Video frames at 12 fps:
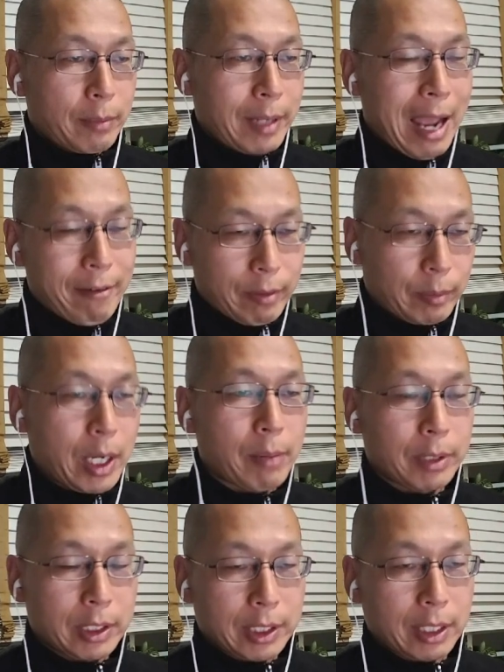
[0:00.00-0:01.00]
have them come
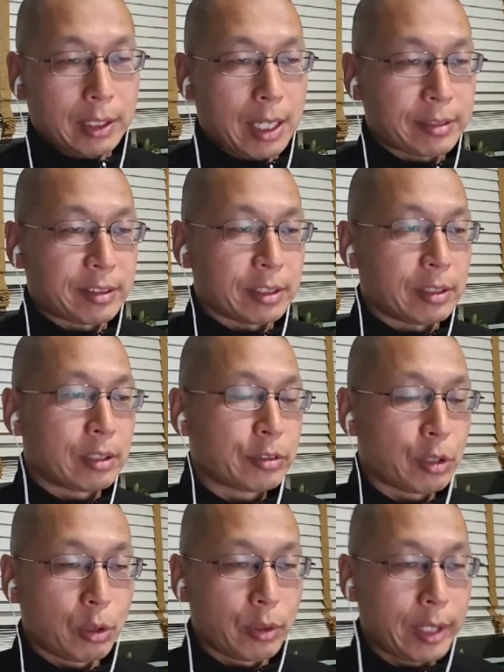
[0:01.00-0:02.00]
in to get tested.
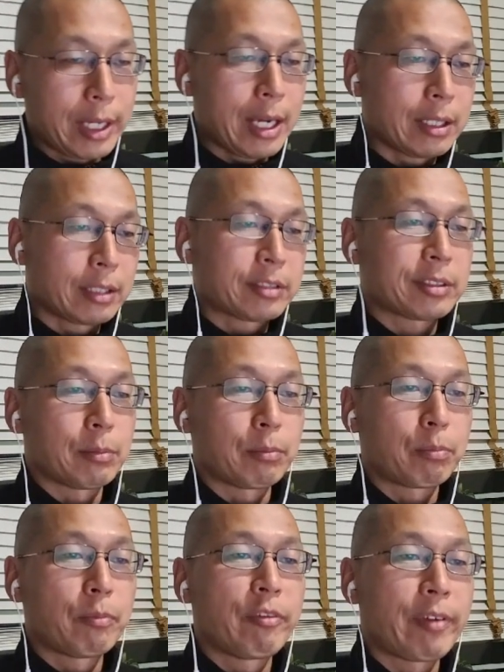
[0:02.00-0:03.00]
So they did some
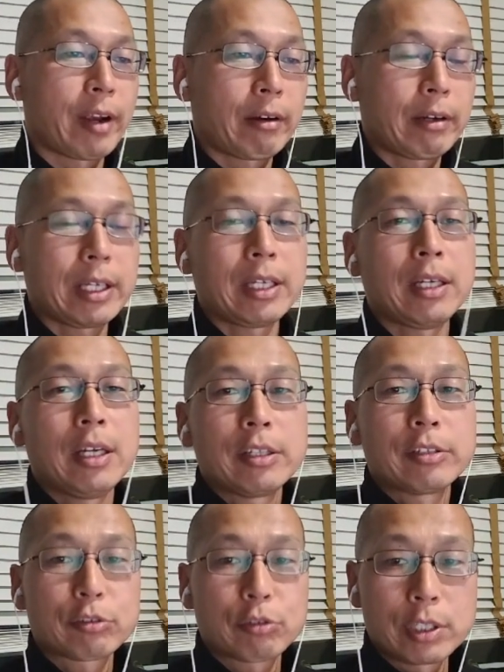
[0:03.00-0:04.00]
very
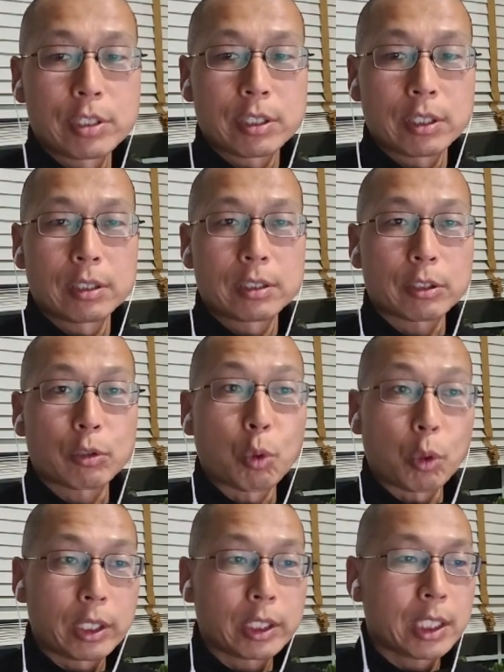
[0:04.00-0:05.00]
stringent
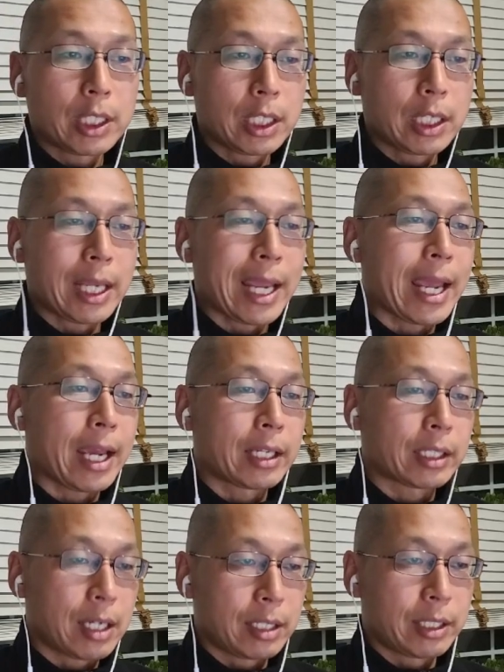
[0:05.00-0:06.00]
quarantining and
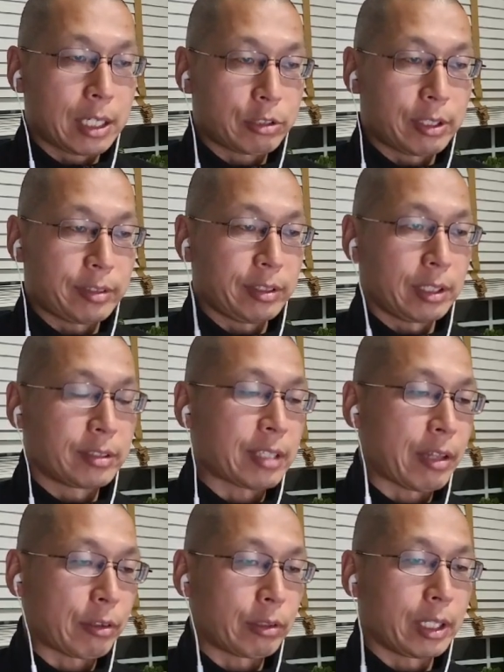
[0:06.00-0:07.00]
contact tracing in
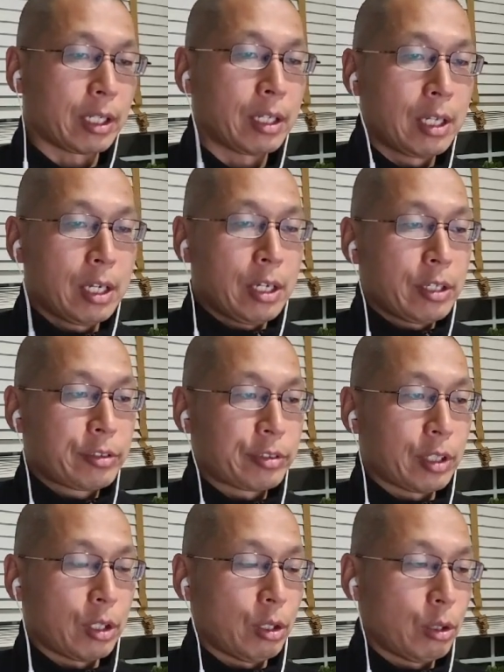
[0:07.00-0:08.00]
South Korea.
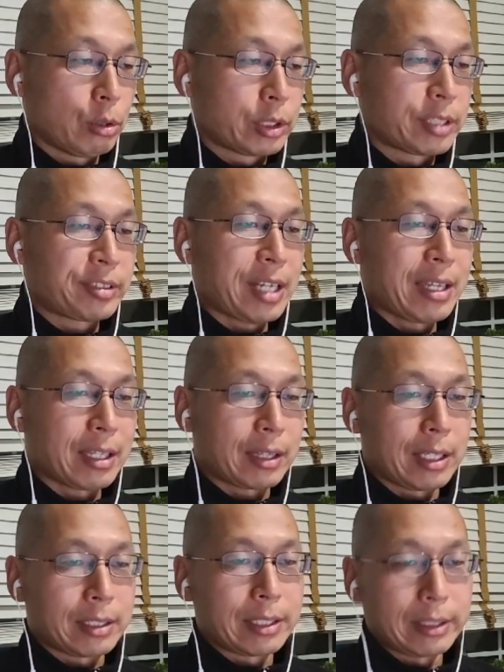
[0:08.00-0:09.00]
So to say that
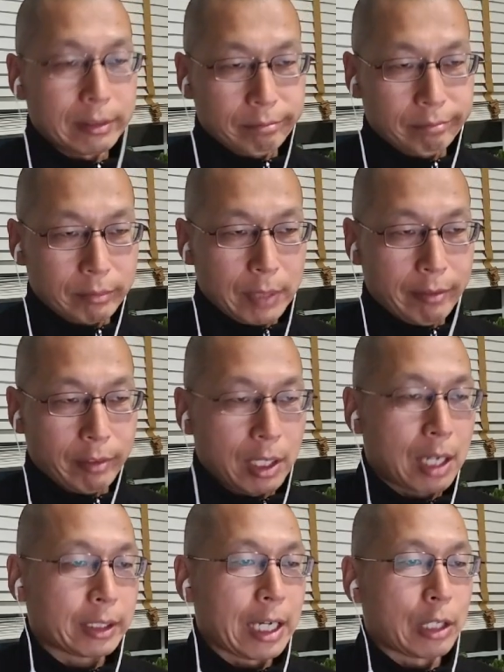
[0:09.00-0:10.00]
they didn't have a
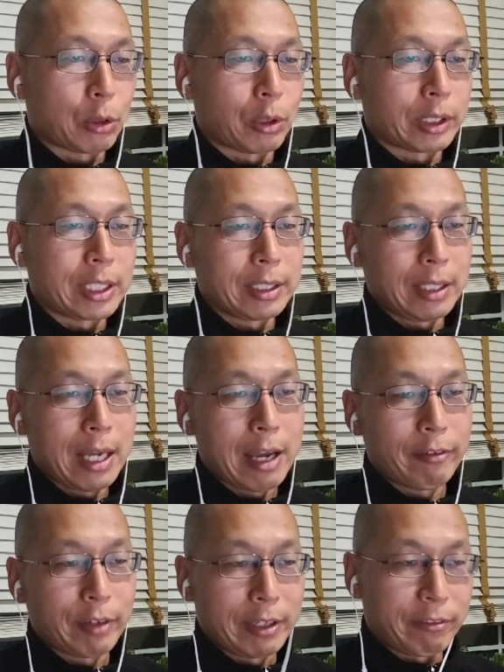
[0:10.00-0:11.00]
lockdown or didn't
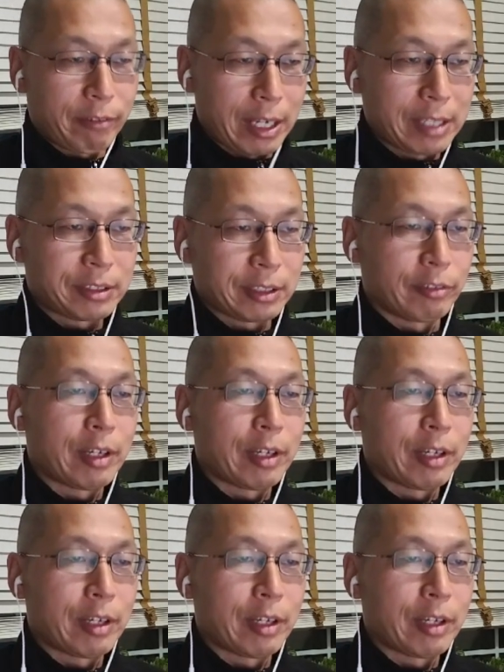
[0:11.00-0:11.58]
have invasive